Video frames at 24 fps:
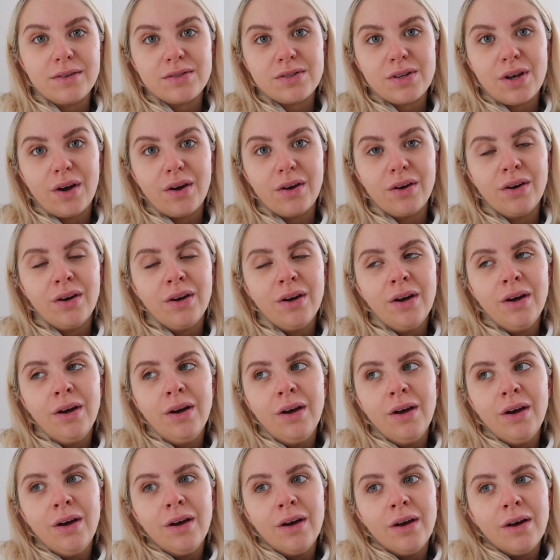So
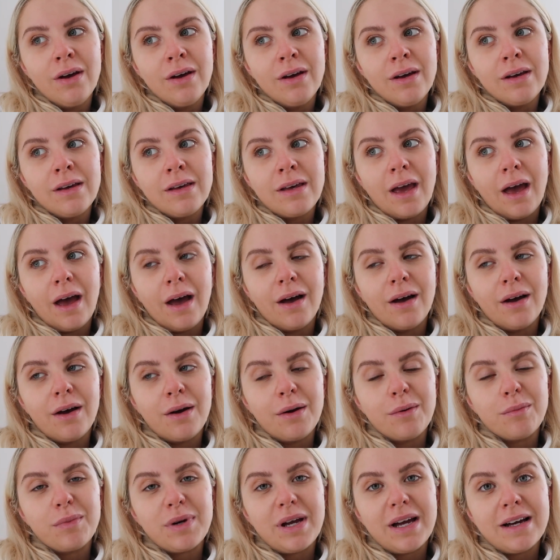
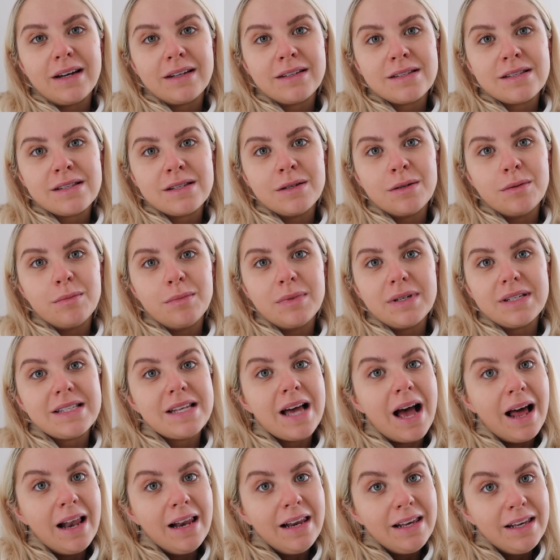yeah, we had some
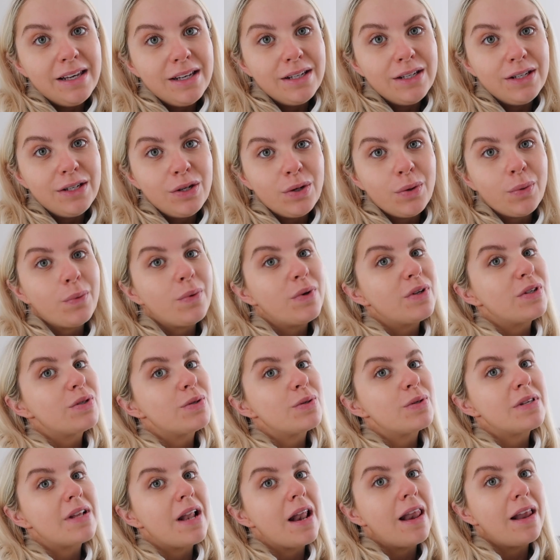Italian, which
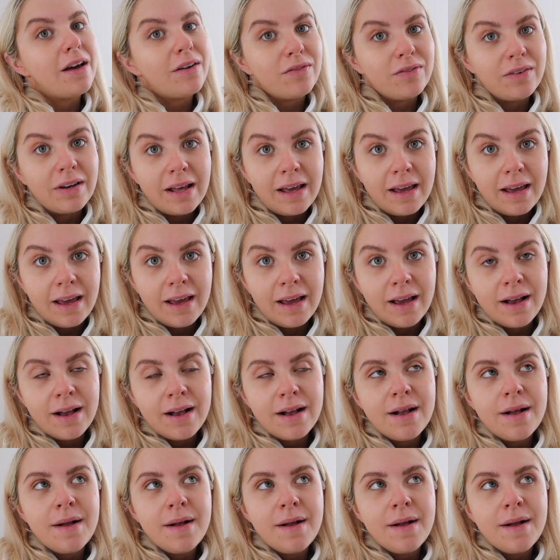was lovely.